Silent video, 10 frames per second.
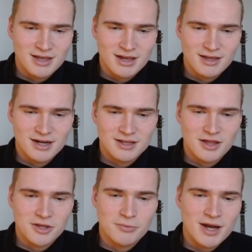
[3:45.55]
get, get
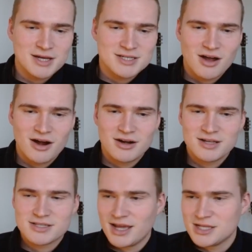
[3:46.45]
another rally
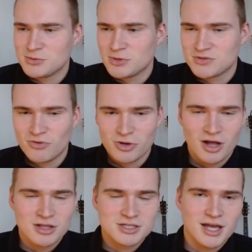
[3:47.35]
started and get towards four
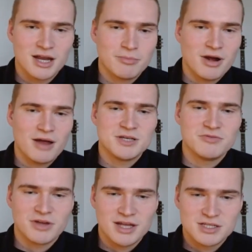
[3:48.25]
dollars again, and perhaps
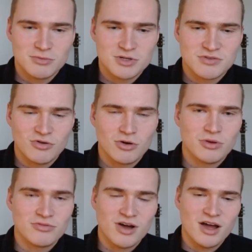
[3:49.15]
even get towards four
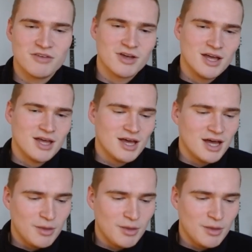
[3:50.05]
point five. Uh,